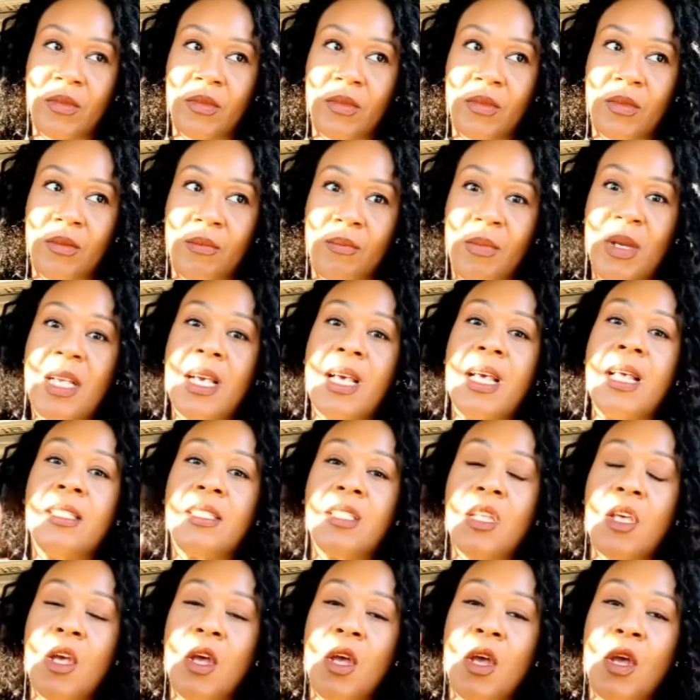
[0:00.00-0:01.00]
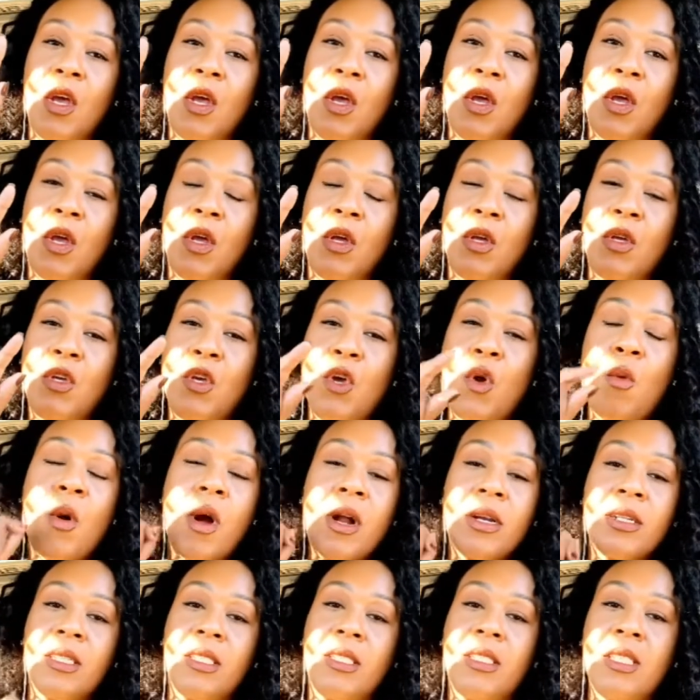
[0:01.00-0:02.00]
Because you
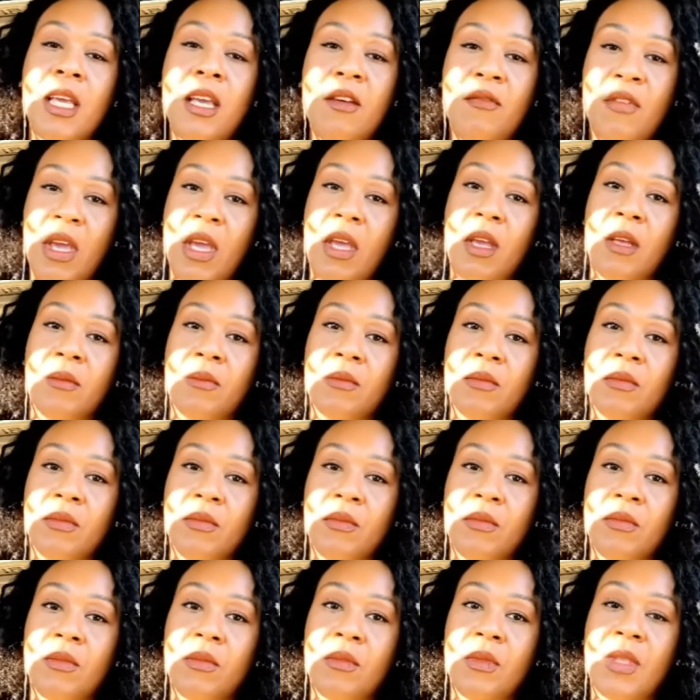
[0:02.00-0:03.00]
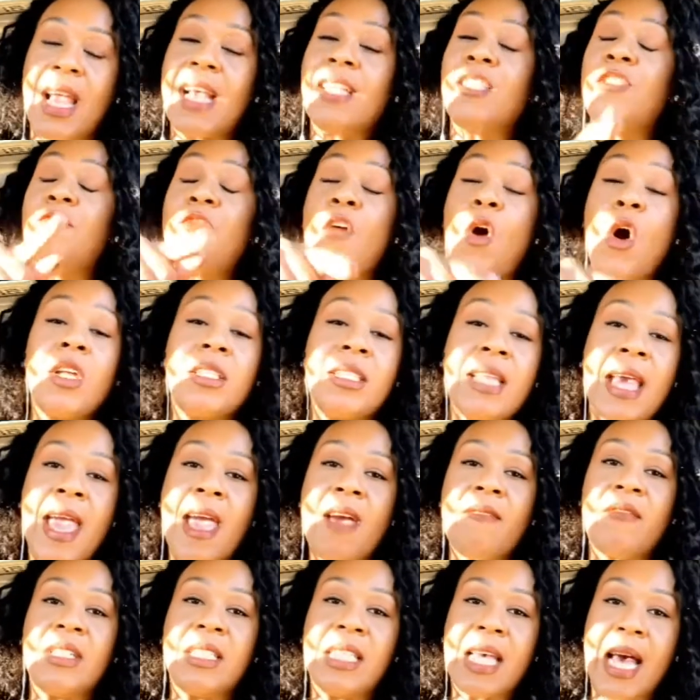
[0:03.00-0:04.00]
are deceiving. That's false
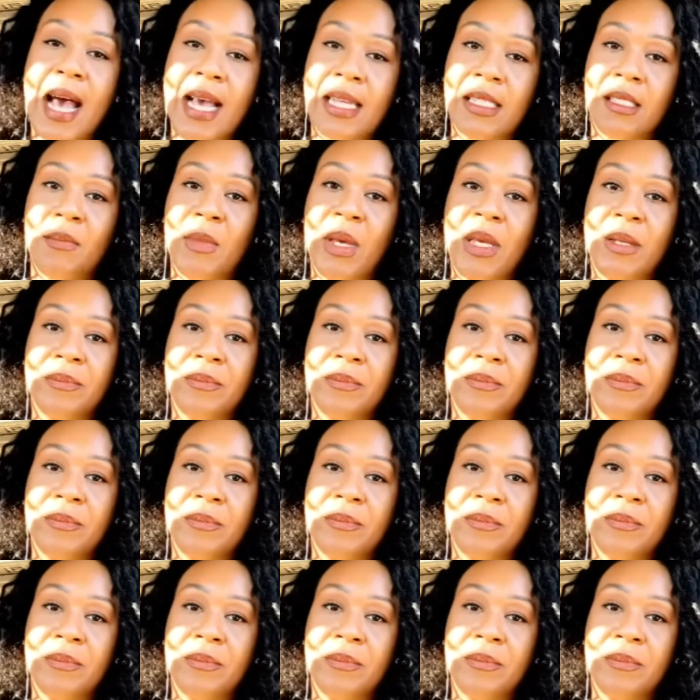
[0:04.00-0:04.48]
advertisement.